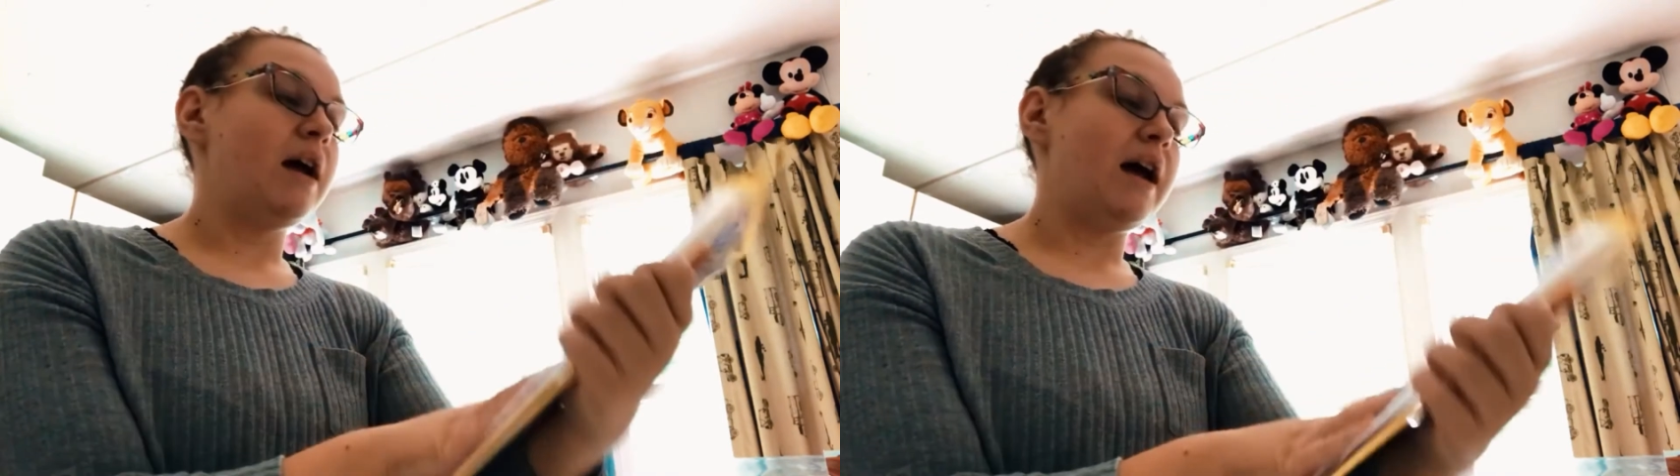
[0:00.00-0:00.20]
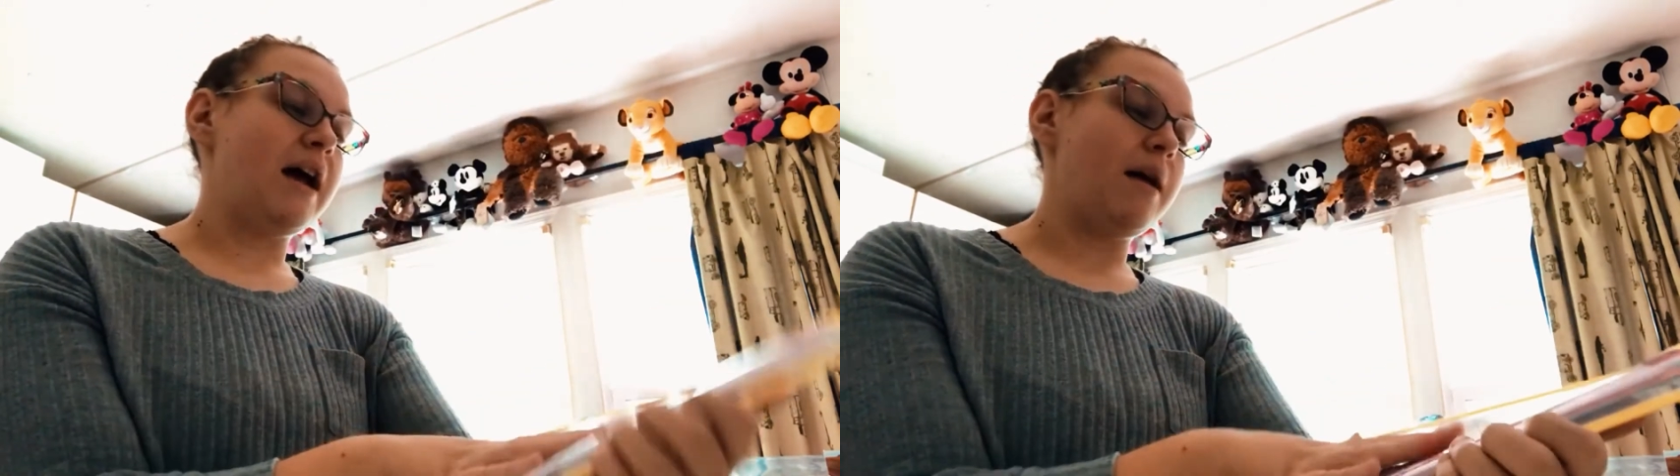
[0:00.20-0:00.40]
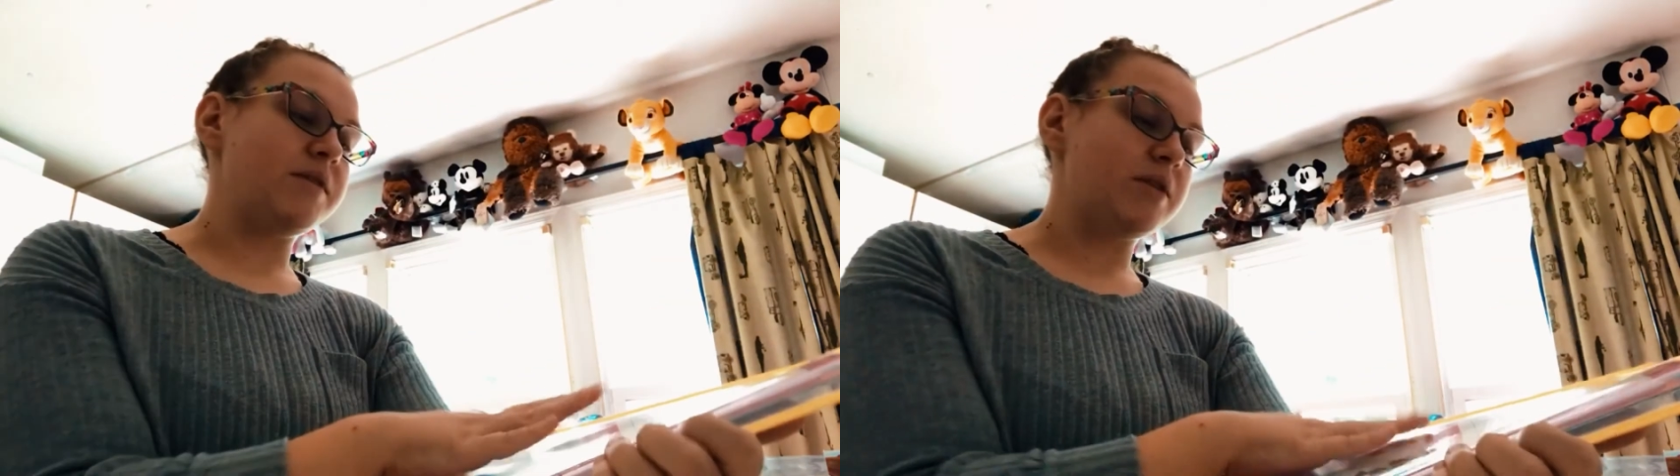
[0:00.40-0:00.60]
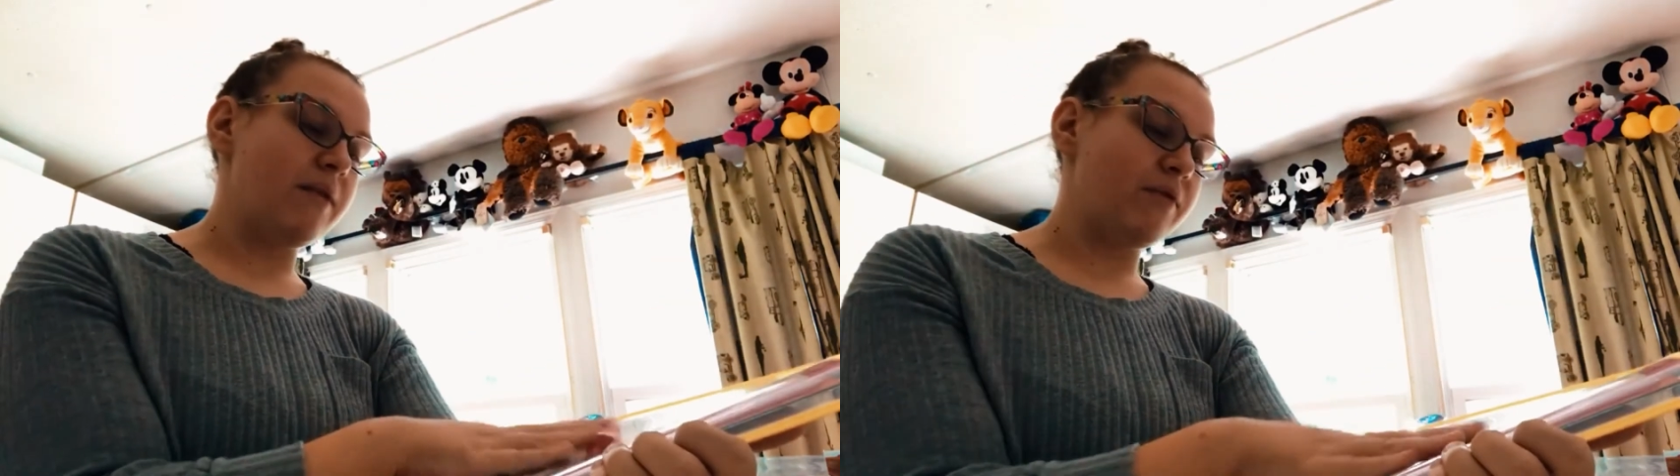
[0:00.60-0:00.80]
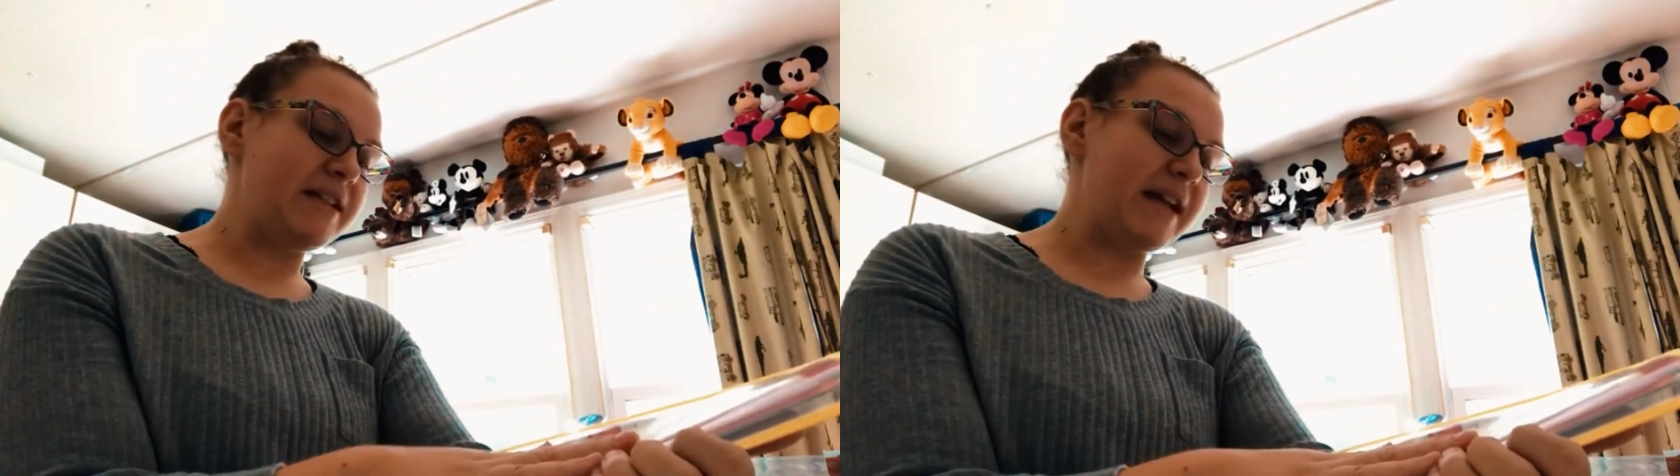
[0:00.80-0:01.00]
So
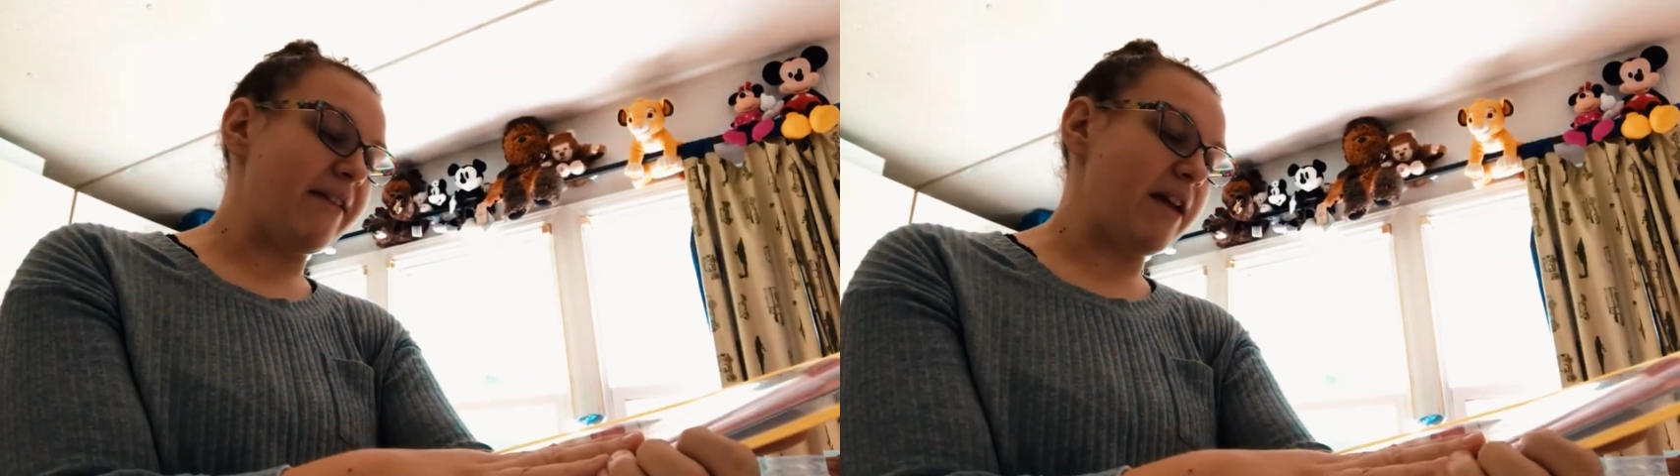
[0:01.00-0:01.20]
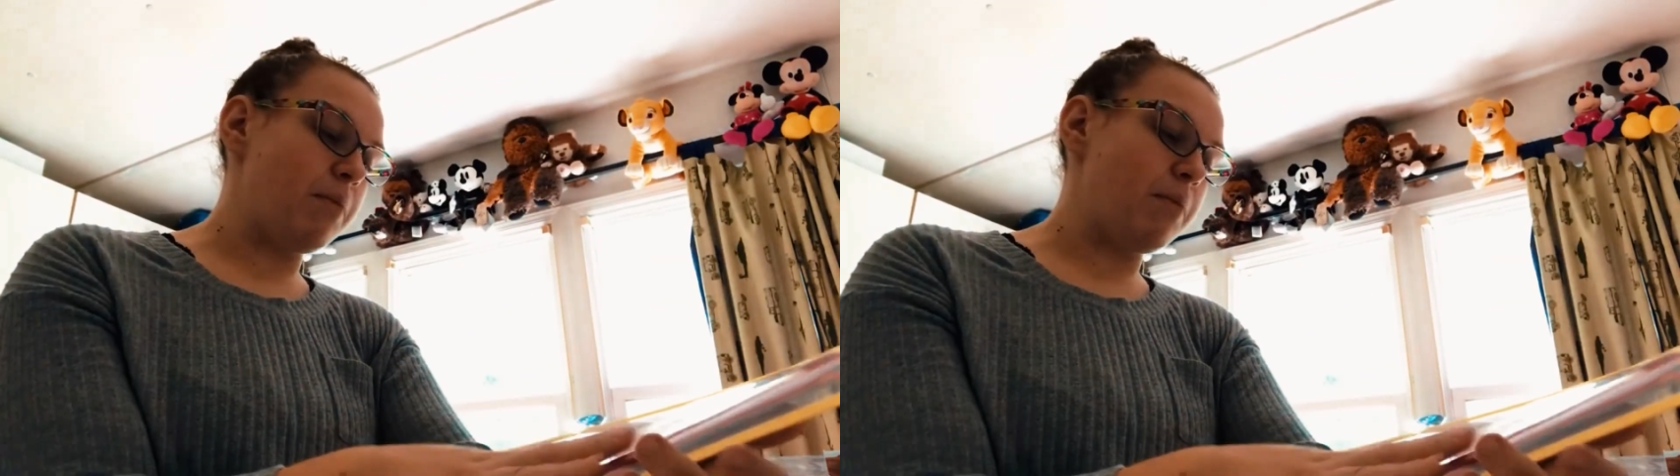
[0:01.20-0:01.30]
every day they